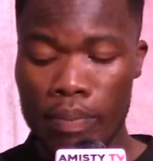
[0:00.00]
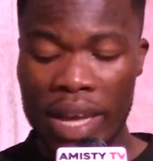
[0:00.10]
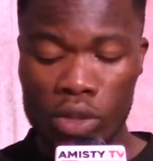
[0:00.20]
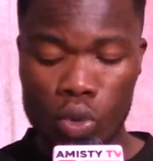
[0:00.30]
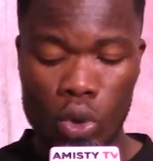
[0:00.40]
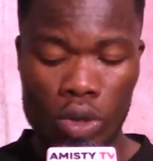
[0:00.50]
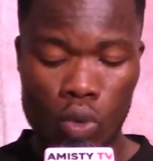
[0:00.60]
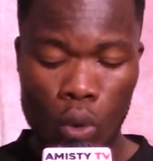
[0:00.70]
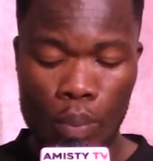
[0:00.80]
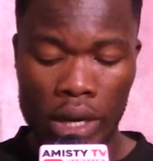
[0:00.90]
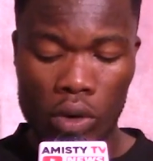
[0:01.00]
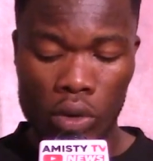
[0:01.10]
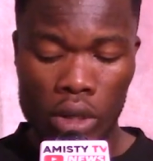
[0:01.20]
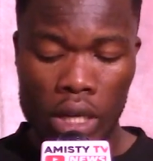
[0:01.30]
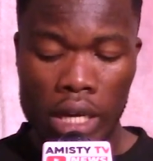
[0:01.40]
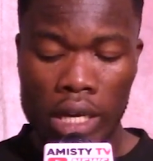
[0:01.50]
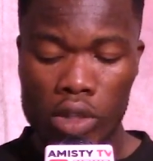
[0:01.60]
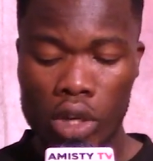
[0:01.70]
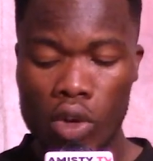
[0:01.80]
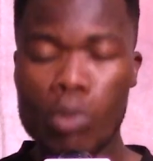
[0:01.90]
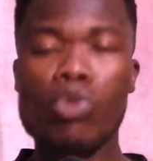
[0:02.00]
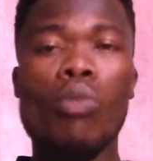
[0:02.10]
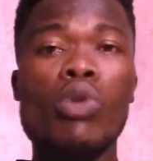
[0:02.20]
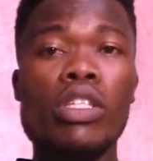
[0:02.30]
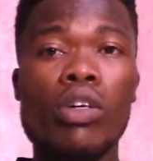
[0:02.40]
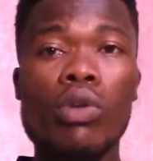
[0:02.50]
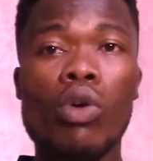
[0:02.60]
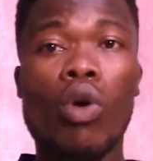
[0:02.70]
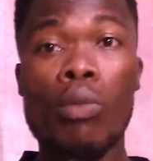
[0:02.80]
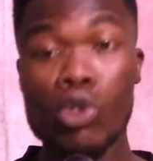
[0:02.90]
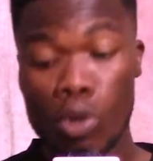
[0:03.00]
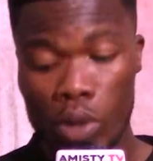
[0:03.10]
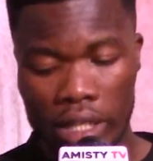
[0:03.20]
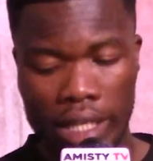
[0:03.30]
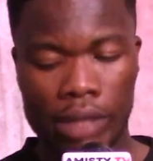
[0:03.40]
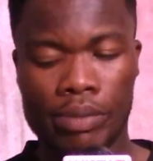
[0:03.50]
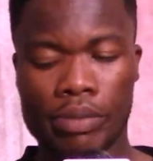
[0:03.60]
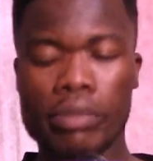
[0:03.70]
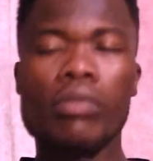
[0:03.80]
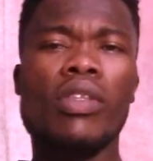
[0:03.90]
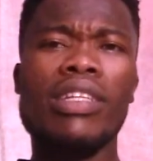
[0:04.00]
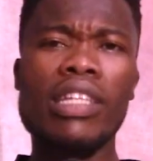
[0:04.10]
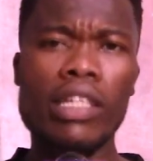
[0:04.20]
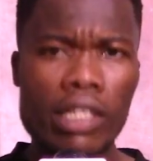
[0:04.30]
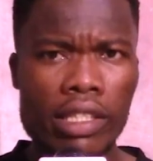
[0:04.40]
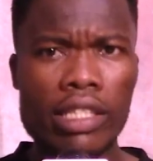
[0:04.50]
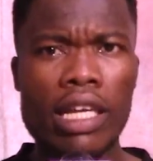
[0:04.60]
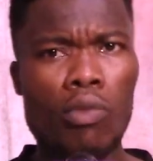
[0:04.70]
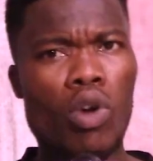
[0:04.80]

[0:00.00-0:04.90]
men's good company no into de omo so mo je ndo mo ji omu sika into number